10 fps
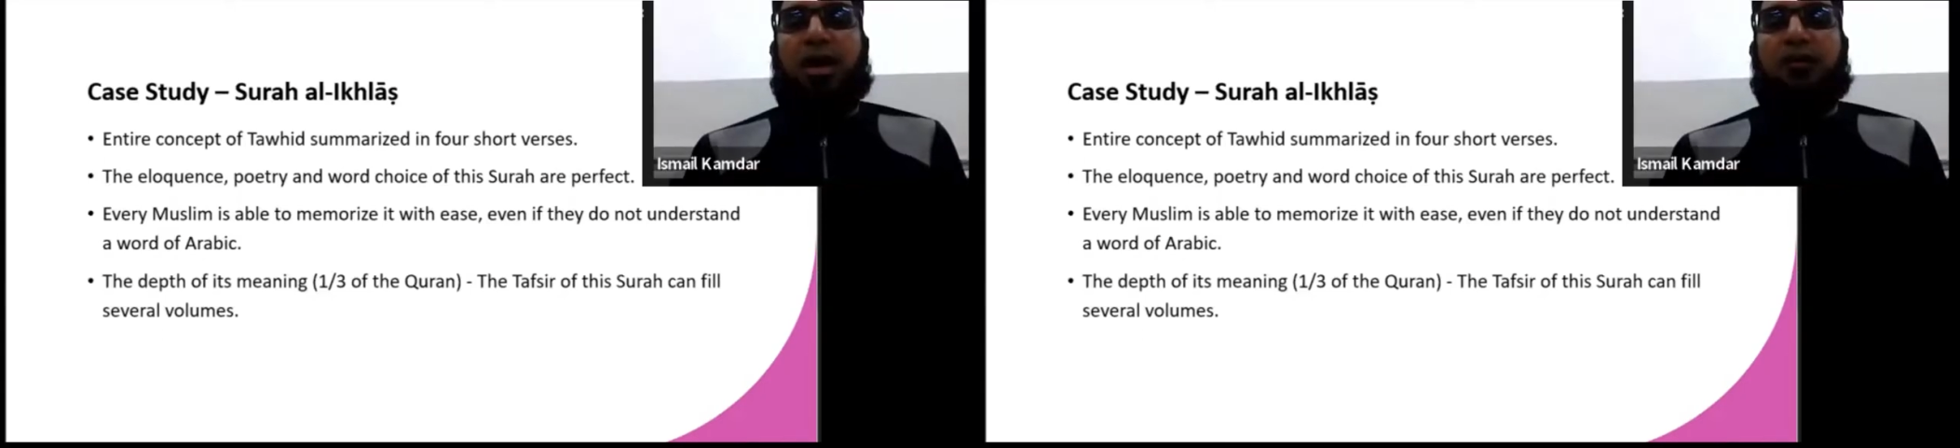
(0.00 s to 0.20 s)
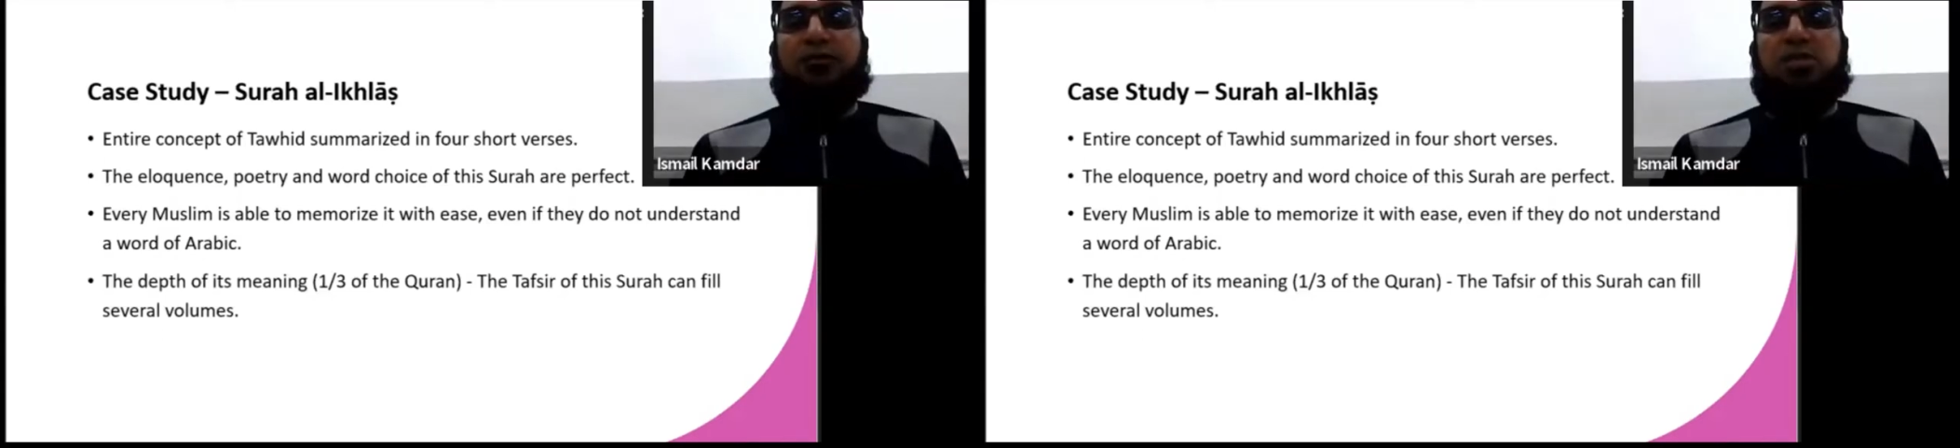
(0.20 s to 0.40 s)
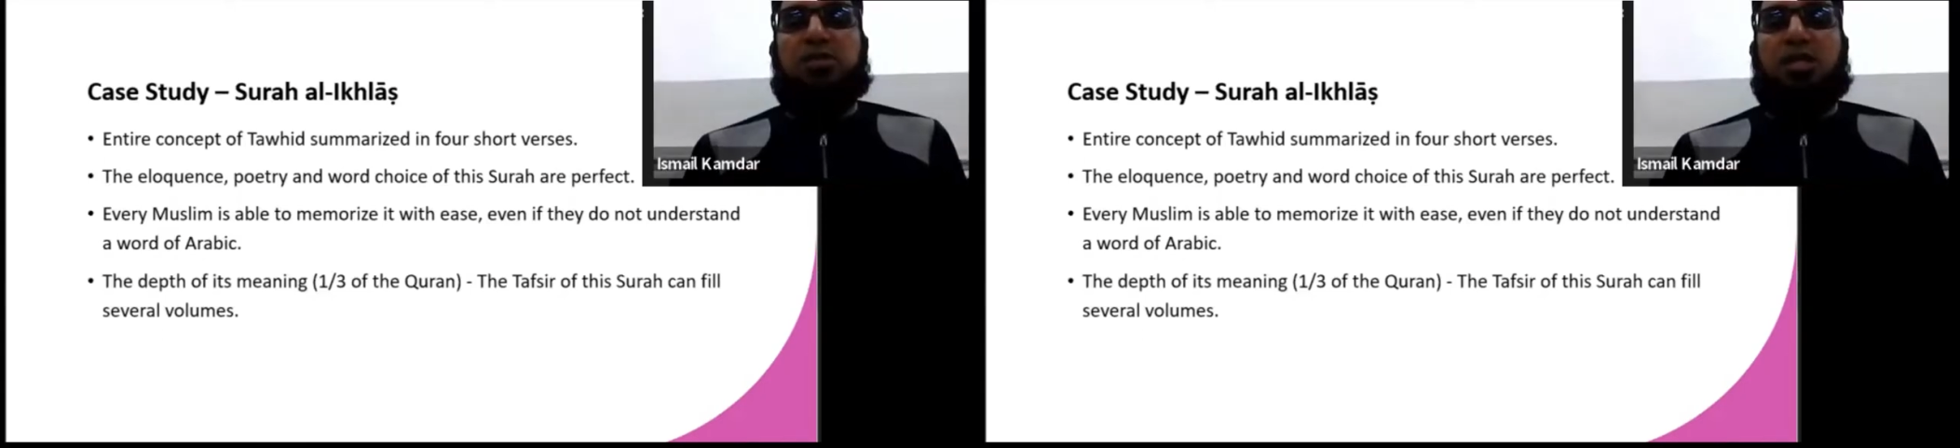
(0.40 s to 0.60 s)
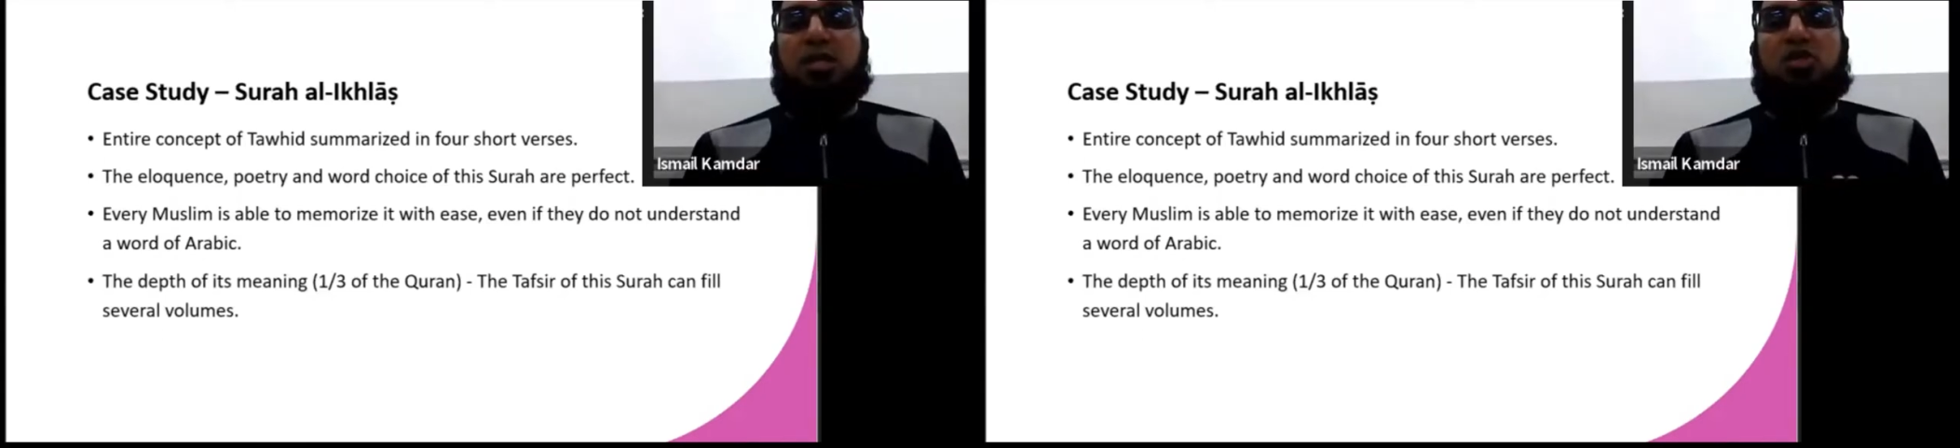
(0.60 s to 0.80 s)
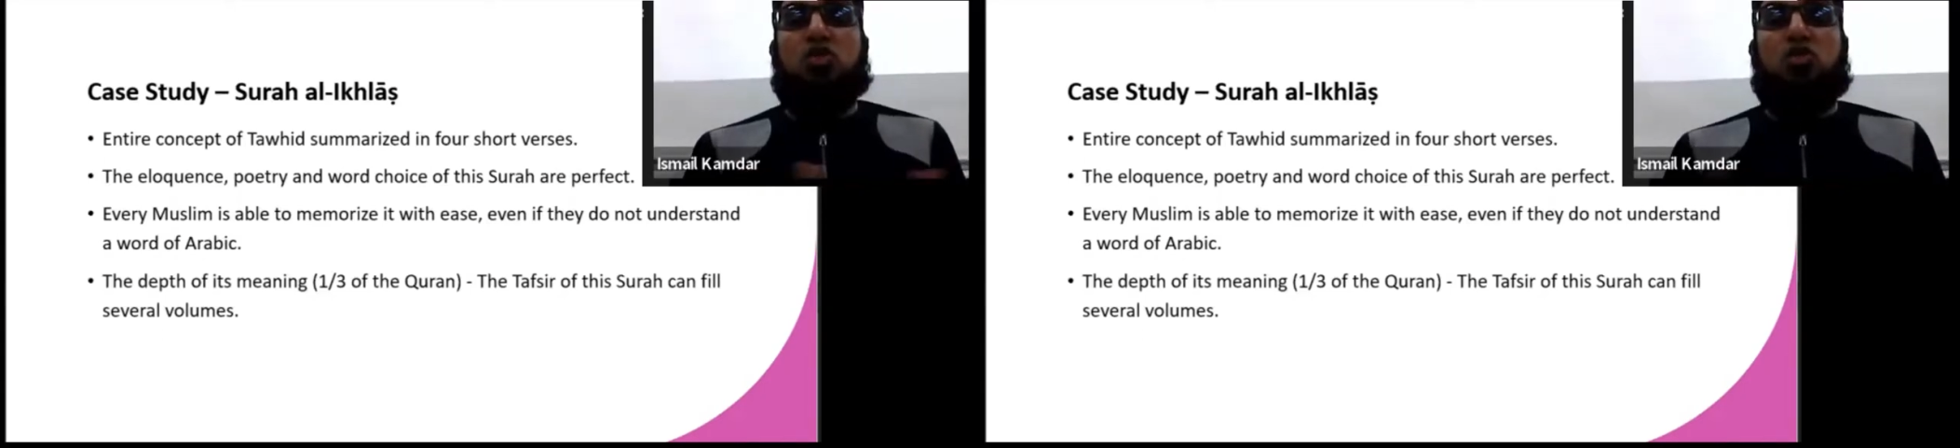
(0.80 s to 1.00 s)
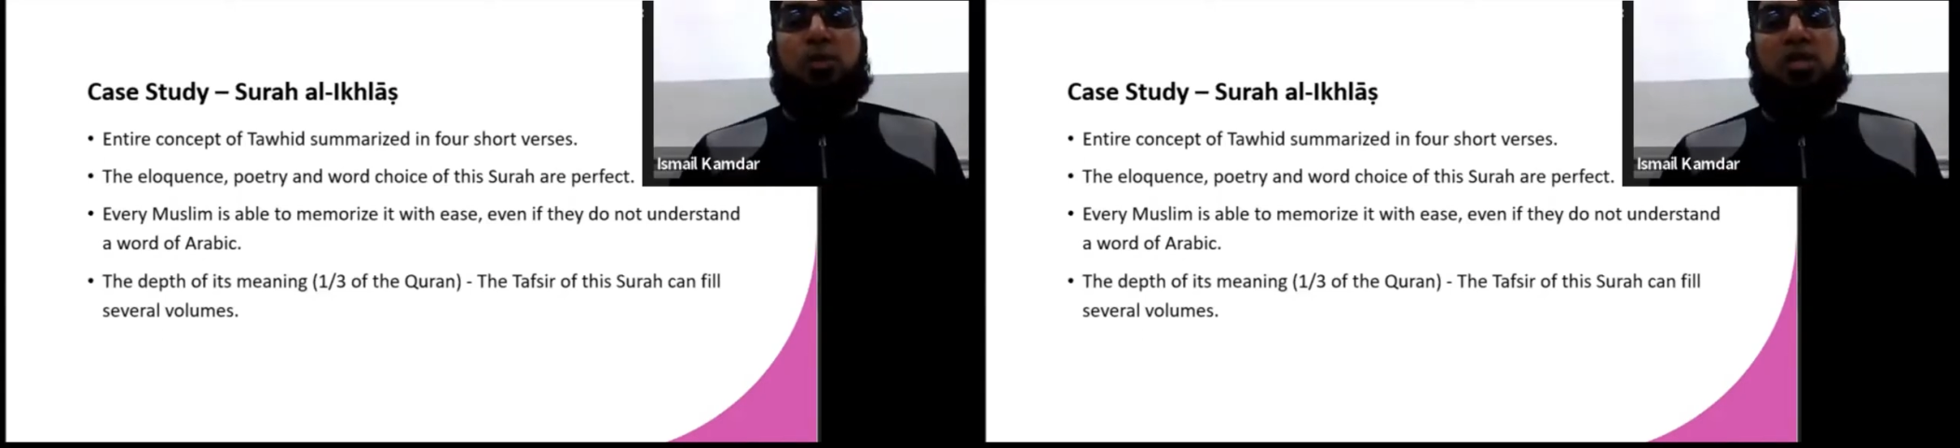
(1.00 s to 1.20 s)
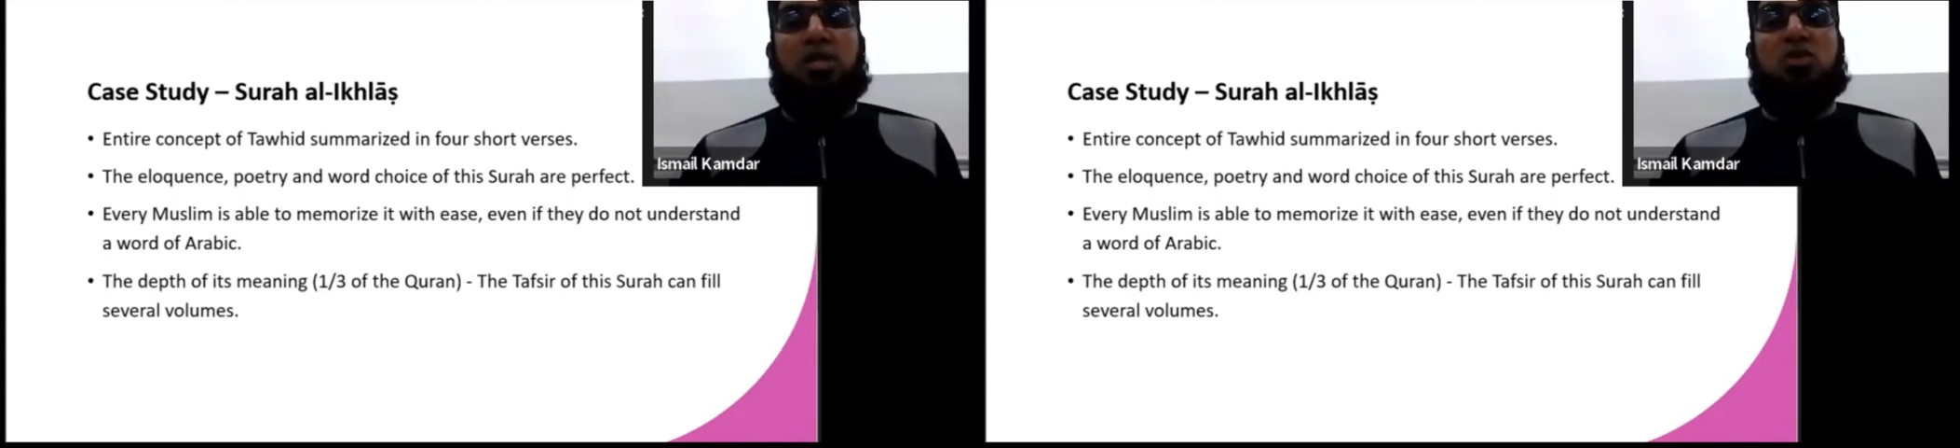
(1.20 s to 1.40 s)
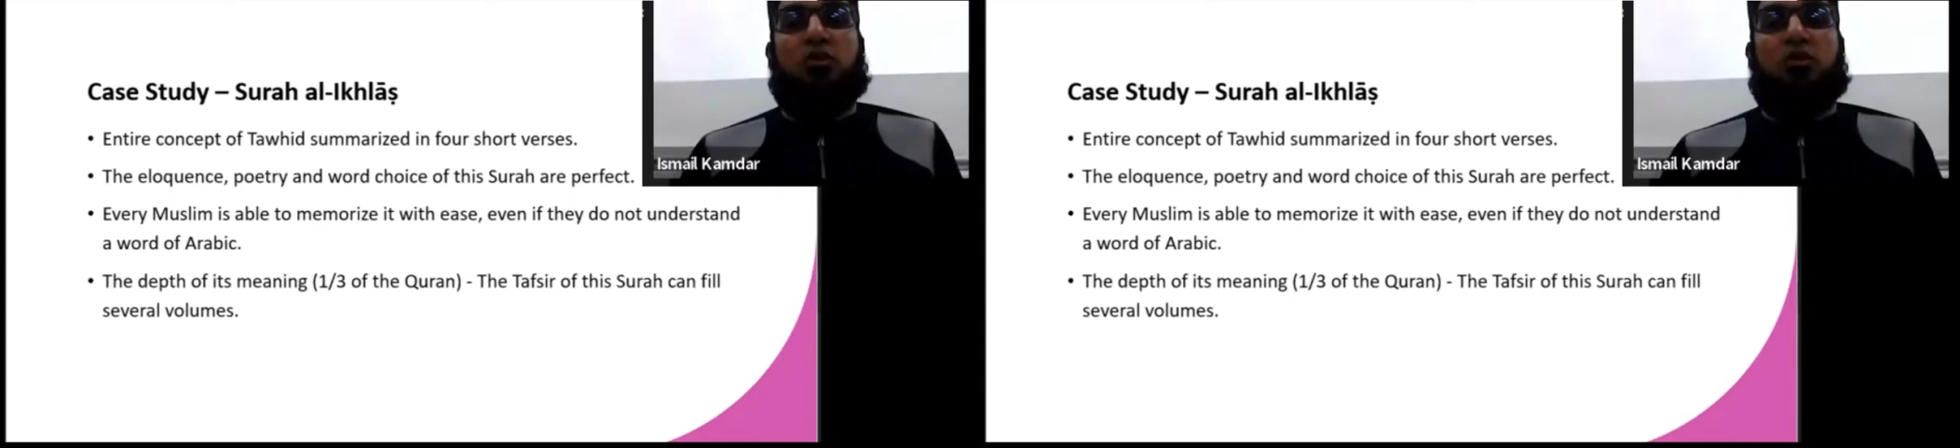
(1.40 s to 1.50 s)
have said there's two meanings